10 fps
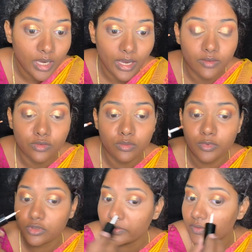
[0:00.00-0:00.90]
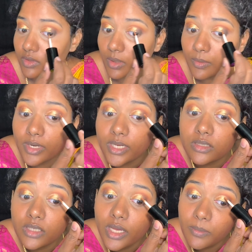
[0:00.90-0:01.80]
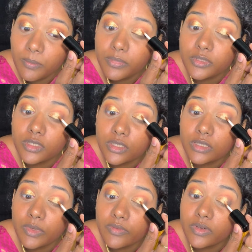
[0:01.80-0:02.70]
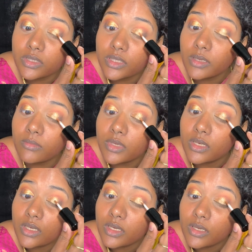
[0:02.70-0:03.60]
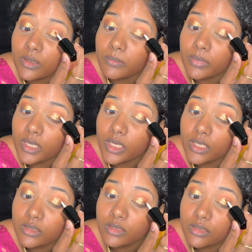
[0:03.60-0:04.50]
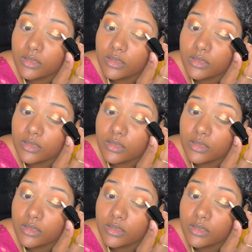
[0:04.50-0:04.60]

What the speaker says: have so much of trouble next time since it's my first time. Please